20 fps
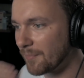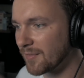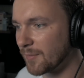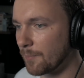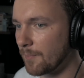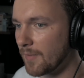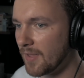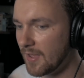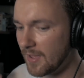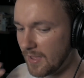
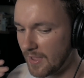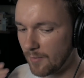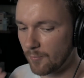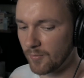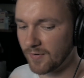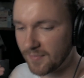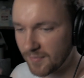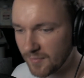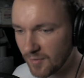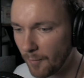Yeah, it
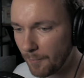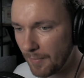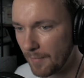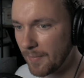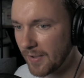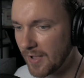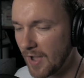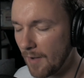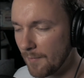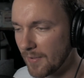would stop it
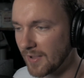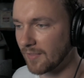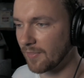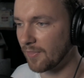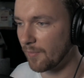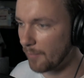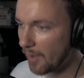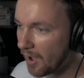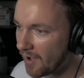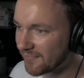becoming
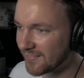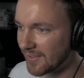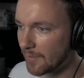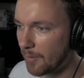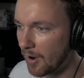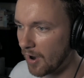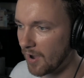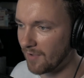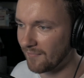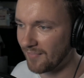the birthday
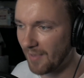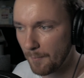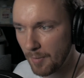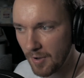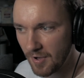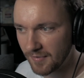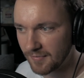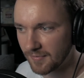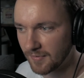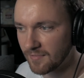party of that
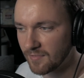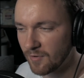person.